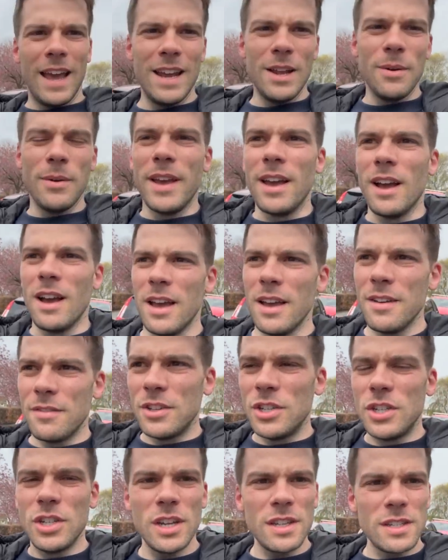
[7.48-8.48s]
Anyway, I have
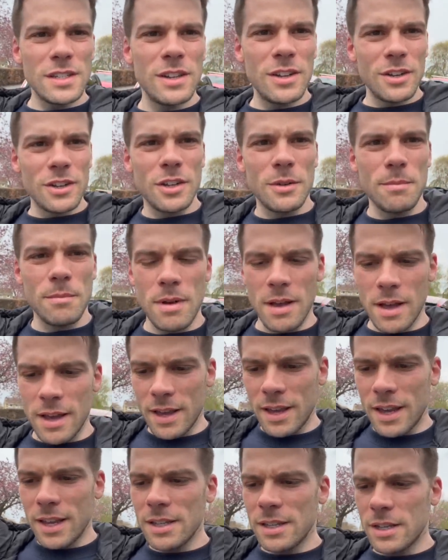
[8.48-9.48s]
just looked at
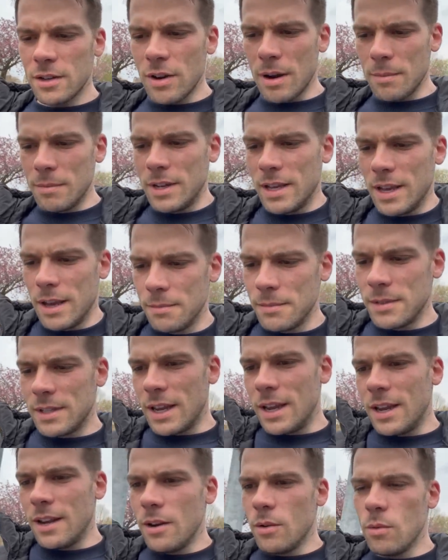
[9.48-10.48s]
my Instagram D Ms
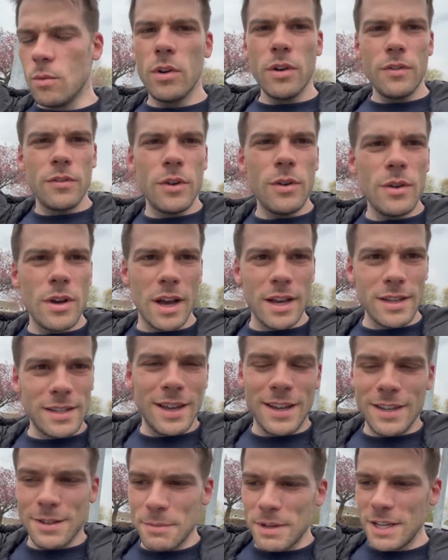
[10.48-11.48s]
and one of you guys
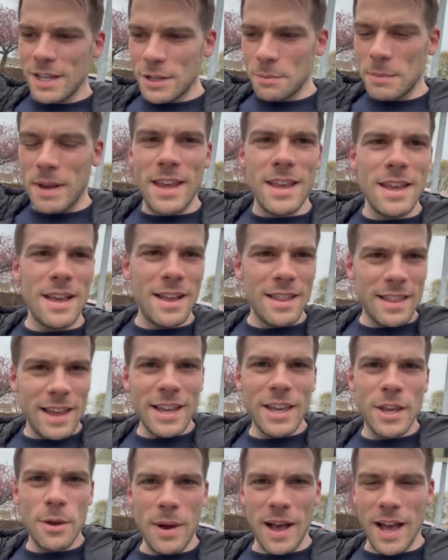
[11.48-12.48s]
has messaged me.
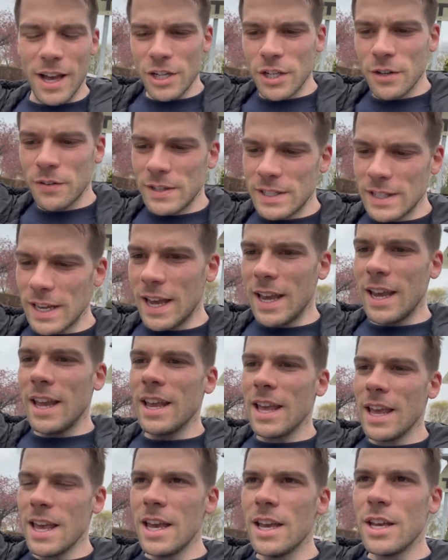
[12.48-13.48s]
Thank you, Ash, for
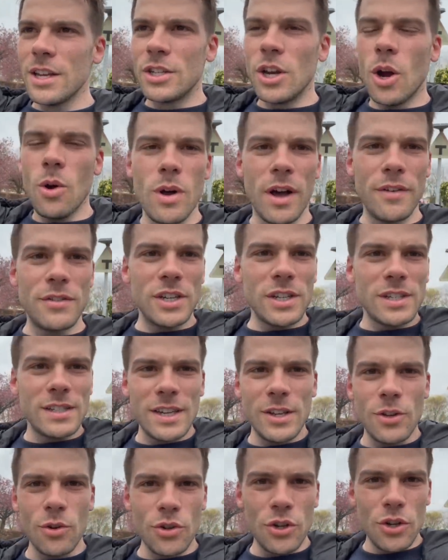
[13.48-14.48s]
saying, Joel, I've just
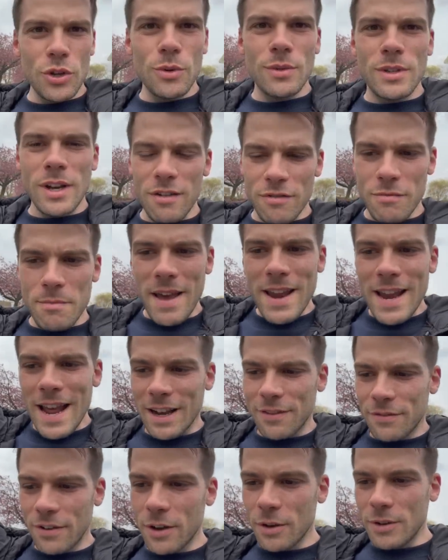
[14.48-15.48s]
seen your new Dove Men
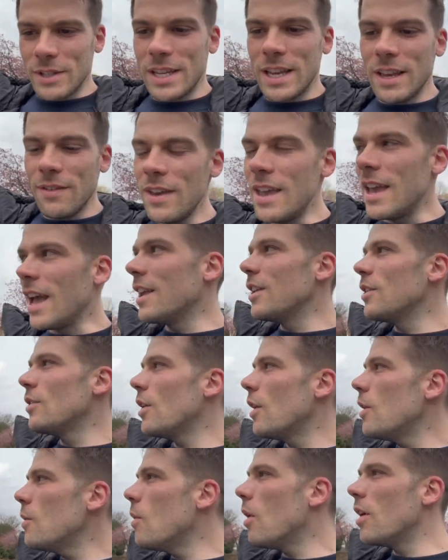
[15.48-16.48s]
advert on T V. And you
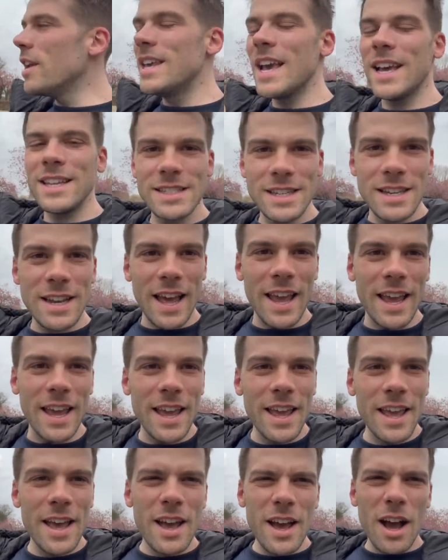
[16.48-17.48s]
know what? Yesterday,
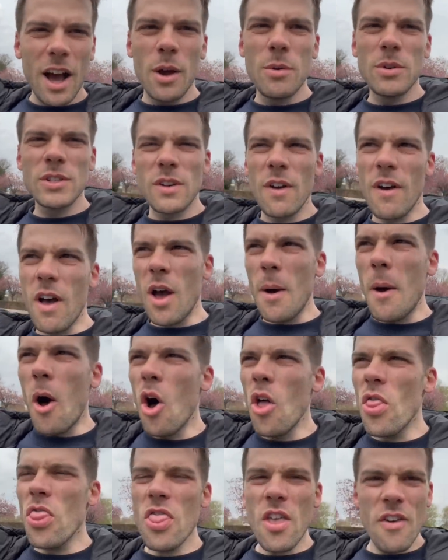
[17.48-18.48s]
I was
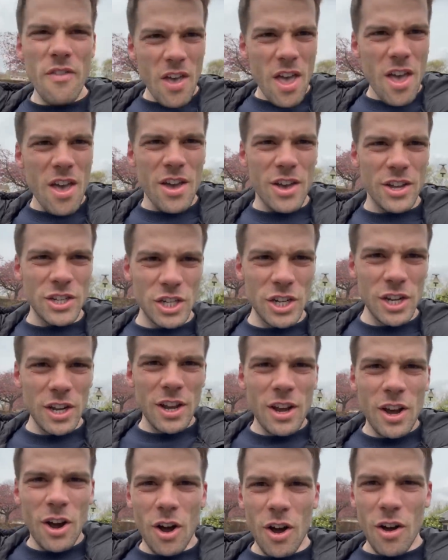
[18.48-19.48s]
on the verge
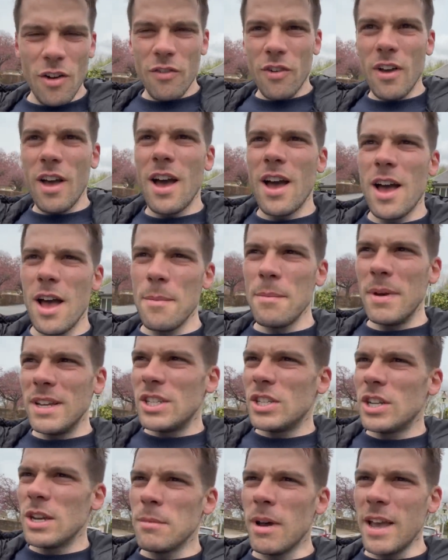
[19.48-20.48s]
of uh,
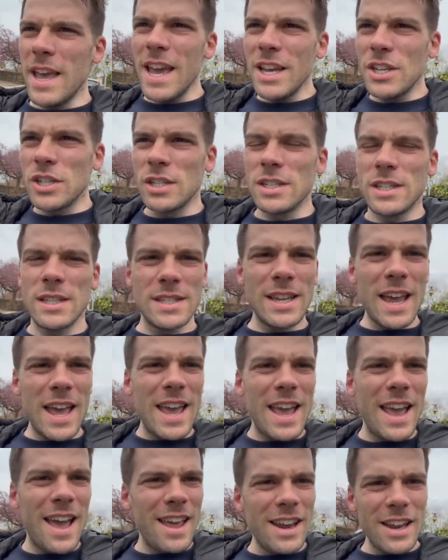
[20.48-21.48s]
messaging my agent to
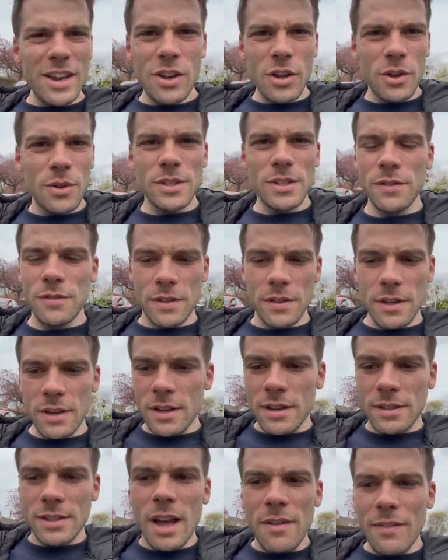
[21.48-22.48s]
say, any news of
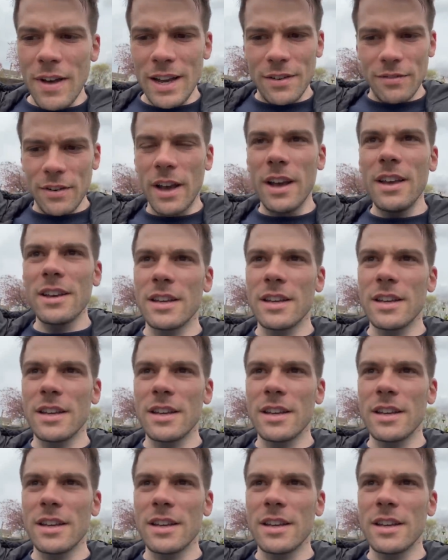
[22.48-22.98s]
the Dove advert?